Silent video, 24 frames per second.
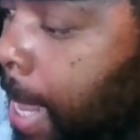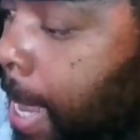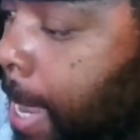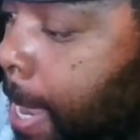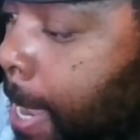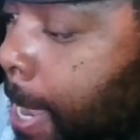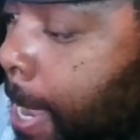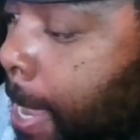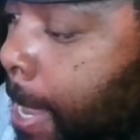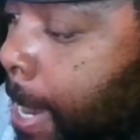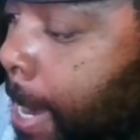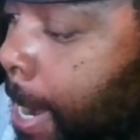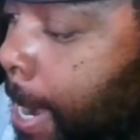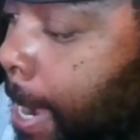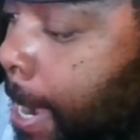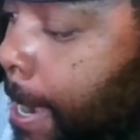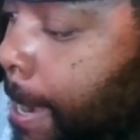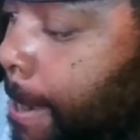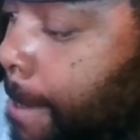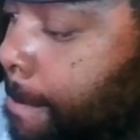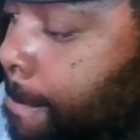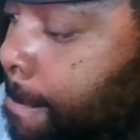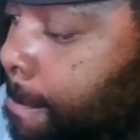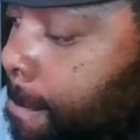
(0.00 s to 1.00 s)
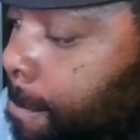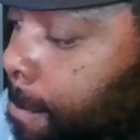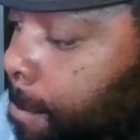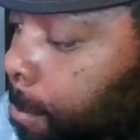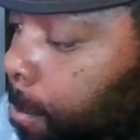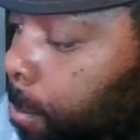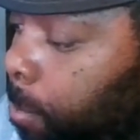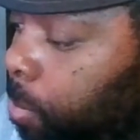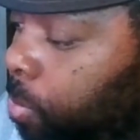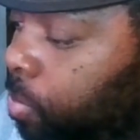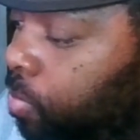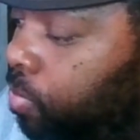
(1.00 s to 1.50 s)
and um
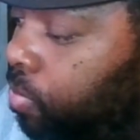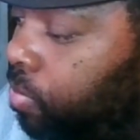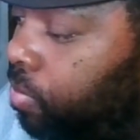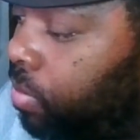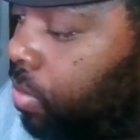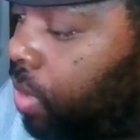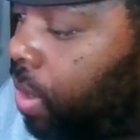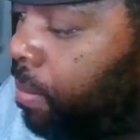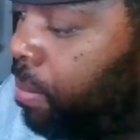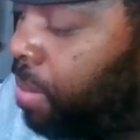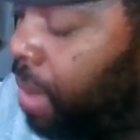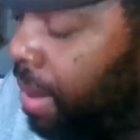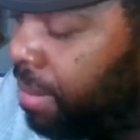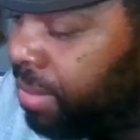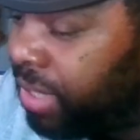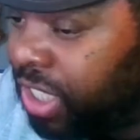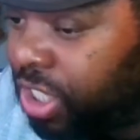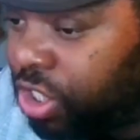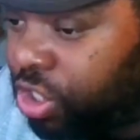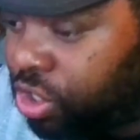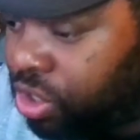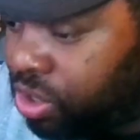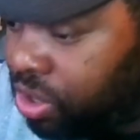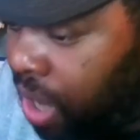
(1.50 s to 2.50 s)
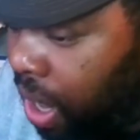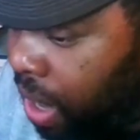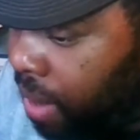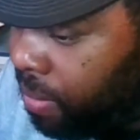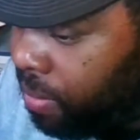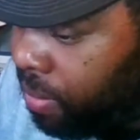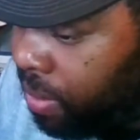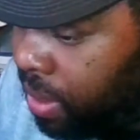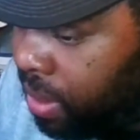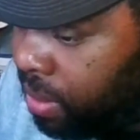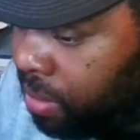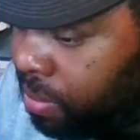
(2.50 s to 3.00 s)
probably just start
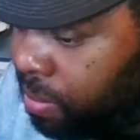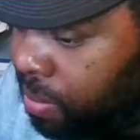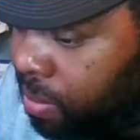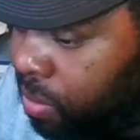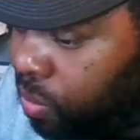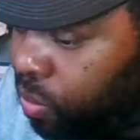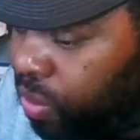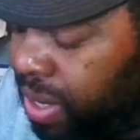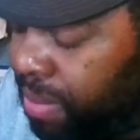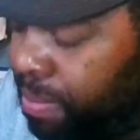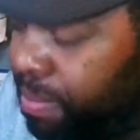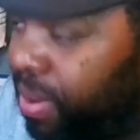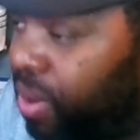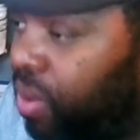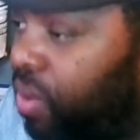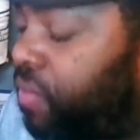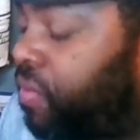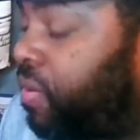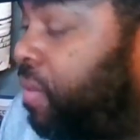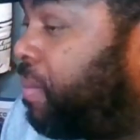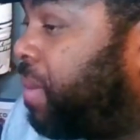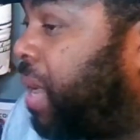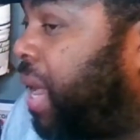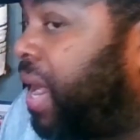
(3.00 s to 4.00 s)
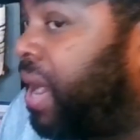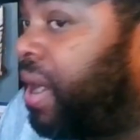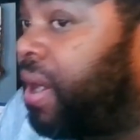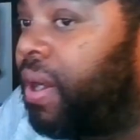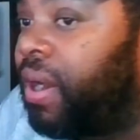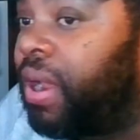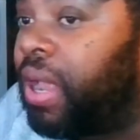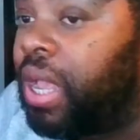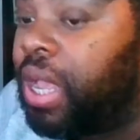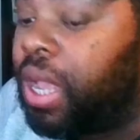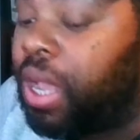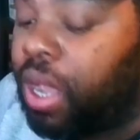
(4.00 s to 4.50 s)
re- rebuild from there
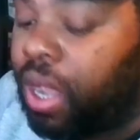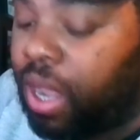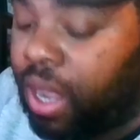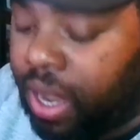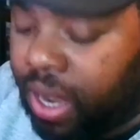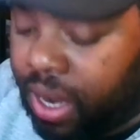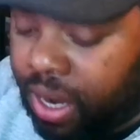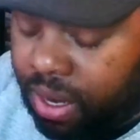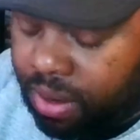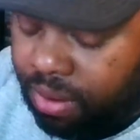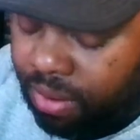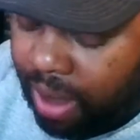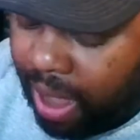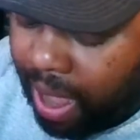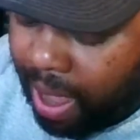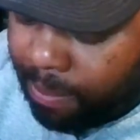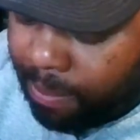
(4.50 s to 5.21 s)
and I